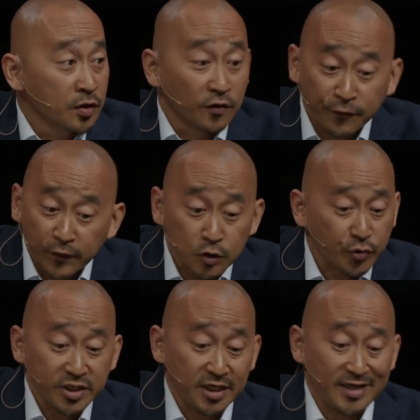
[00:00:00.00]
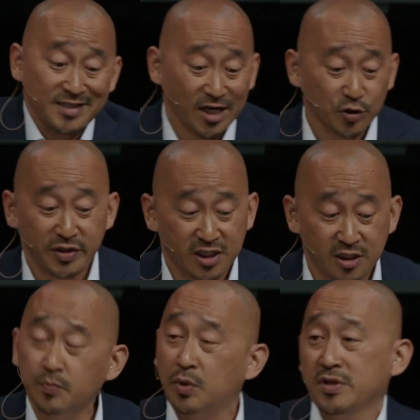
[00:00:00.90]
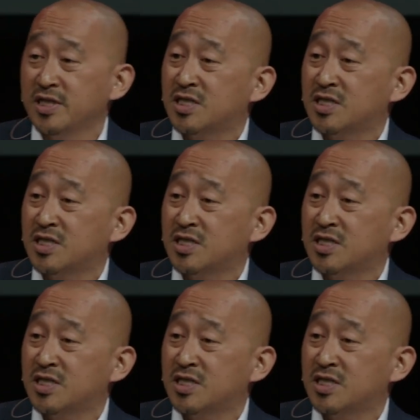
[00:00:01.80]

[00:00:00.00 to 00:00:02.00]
The first reason is actually simple.